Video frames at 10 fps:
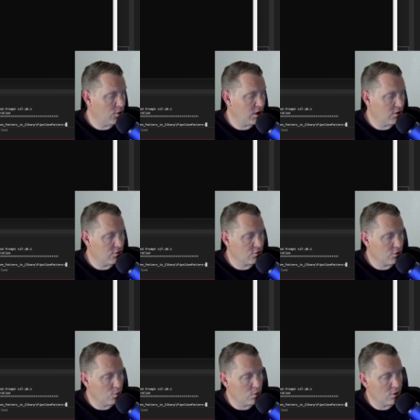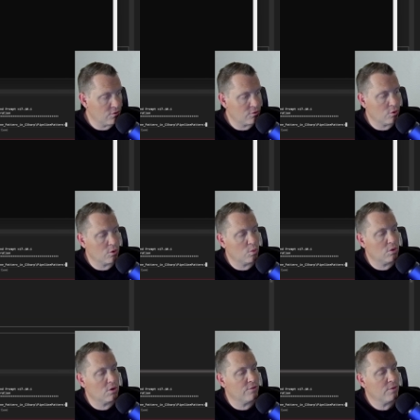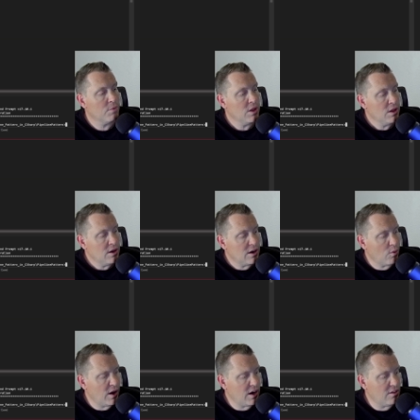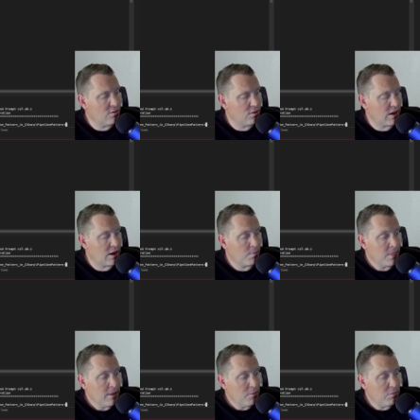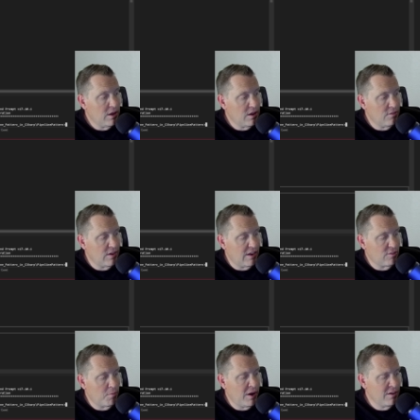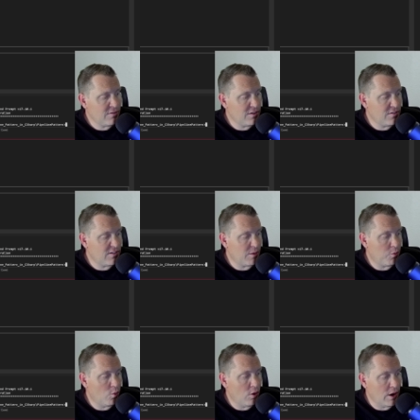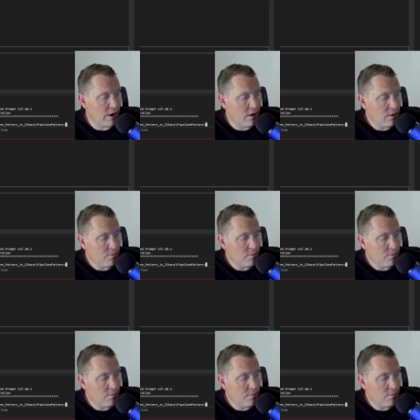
underscore score world. Now why did it do that? Because as it passed in step one,